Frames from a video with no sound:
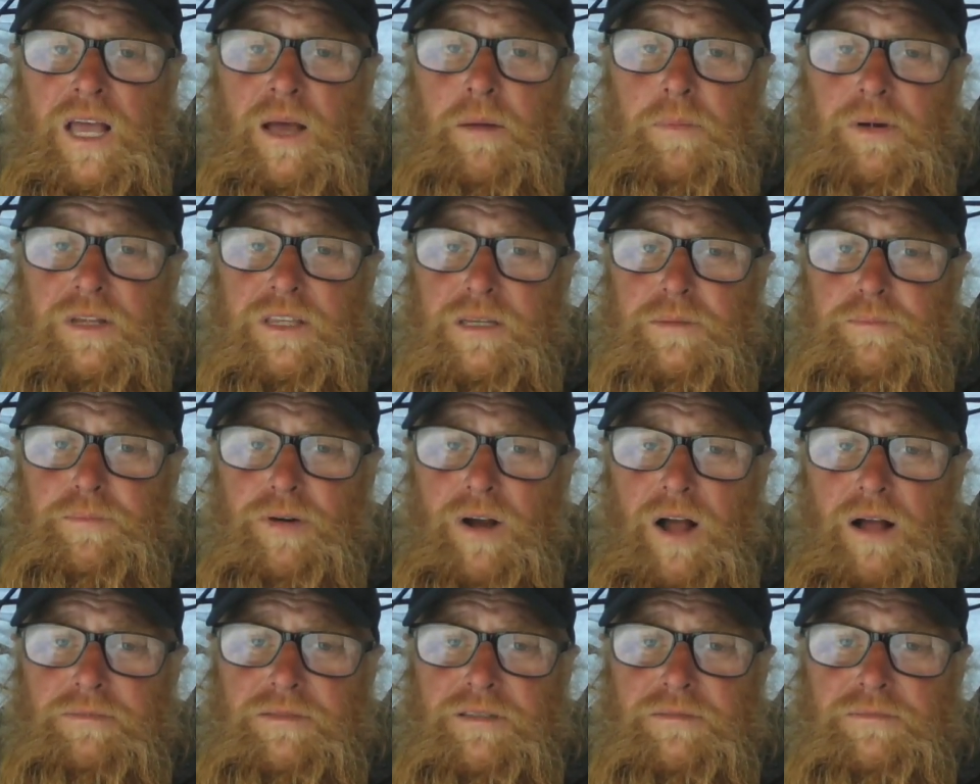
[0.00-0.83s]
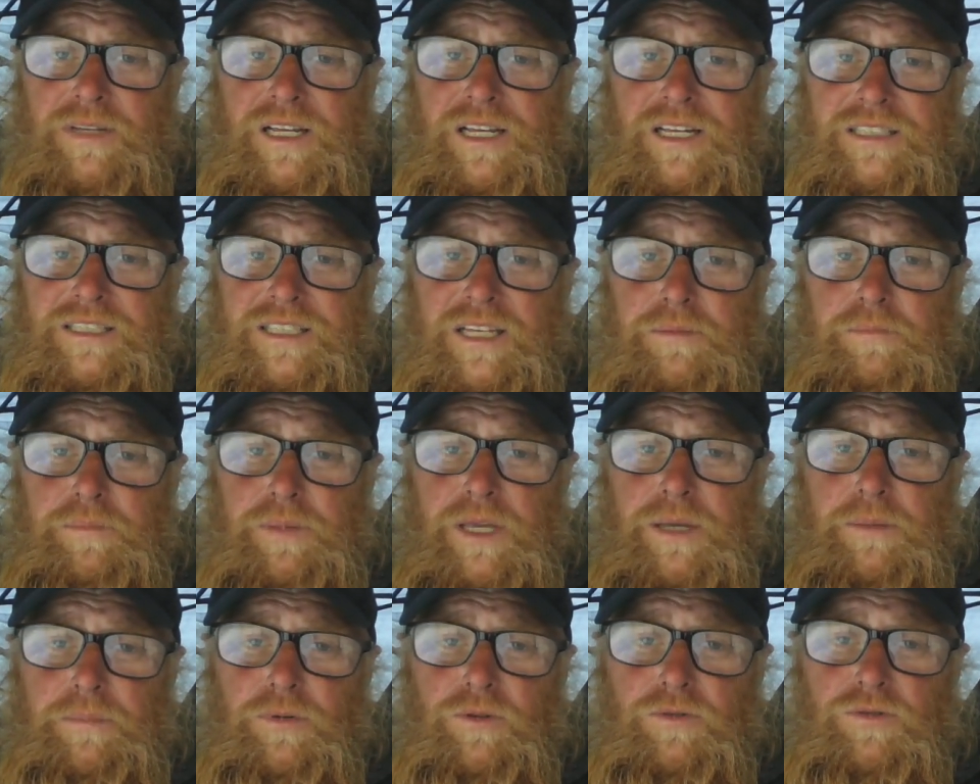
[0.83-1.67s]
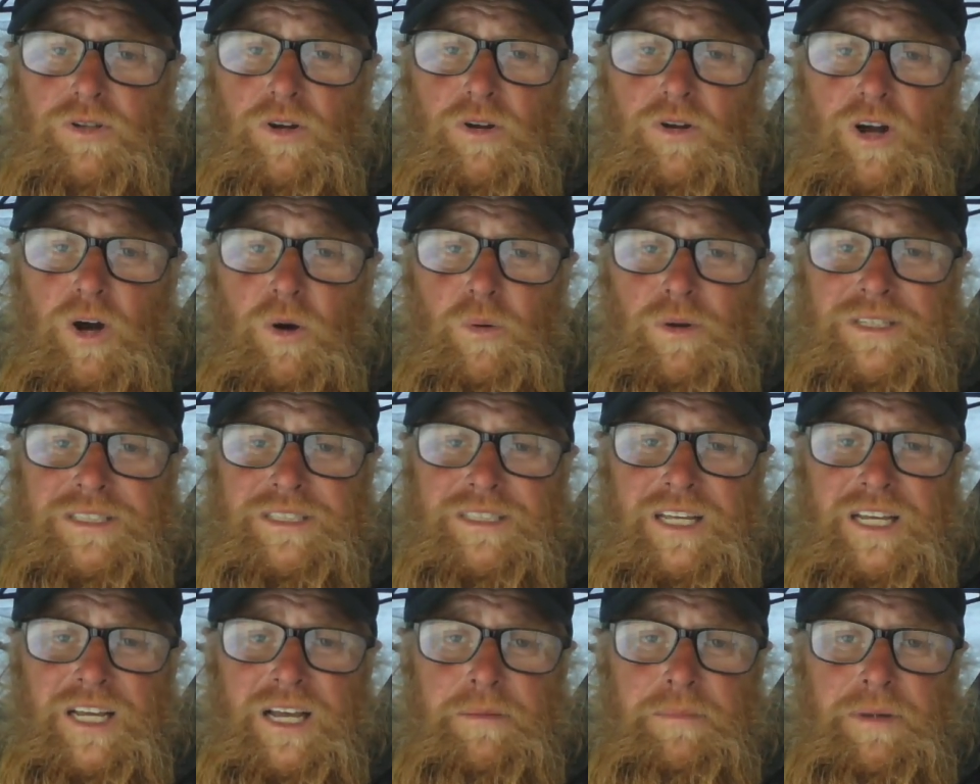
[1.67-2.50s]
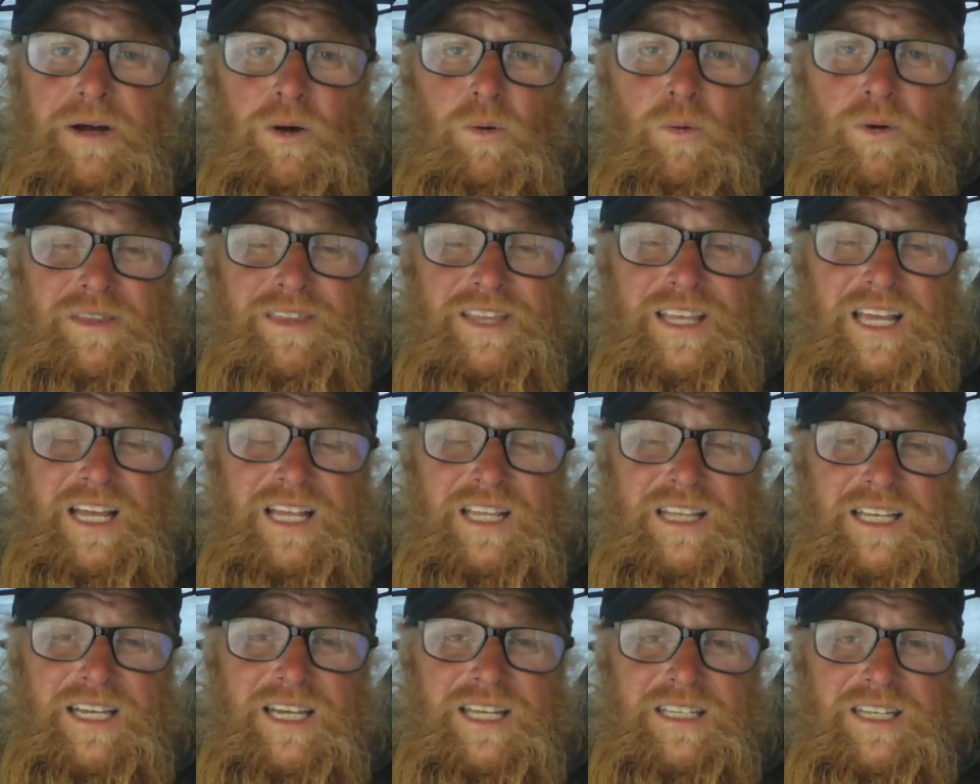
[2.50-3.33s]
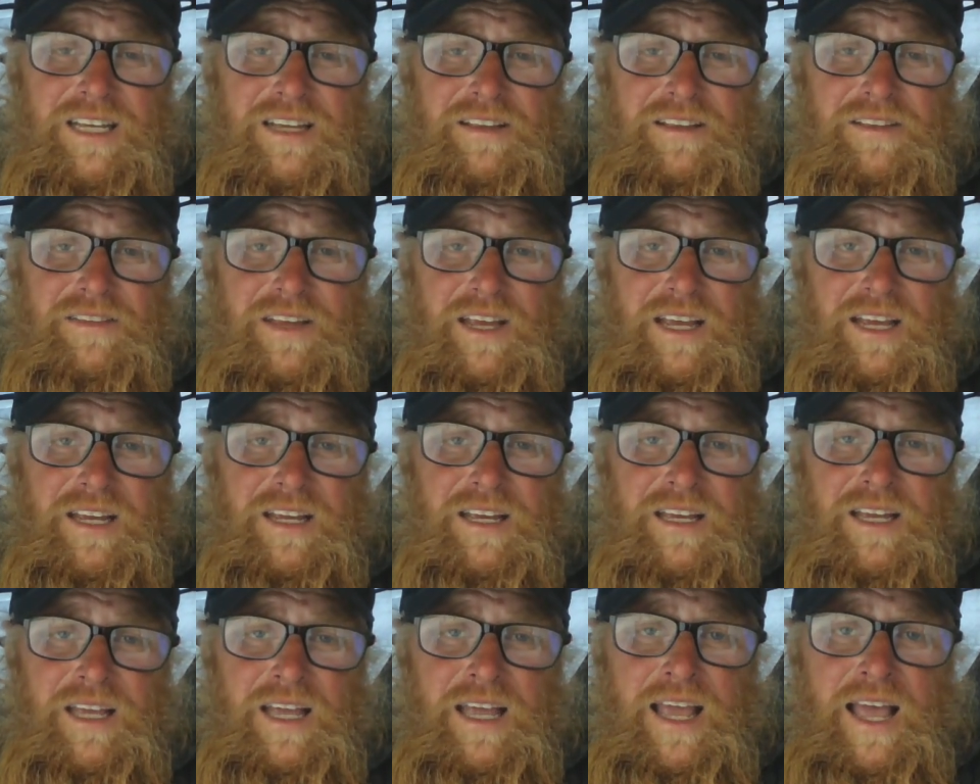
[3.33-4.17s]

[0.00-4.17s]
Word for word: But the problem is that people don't always think about what the elite think.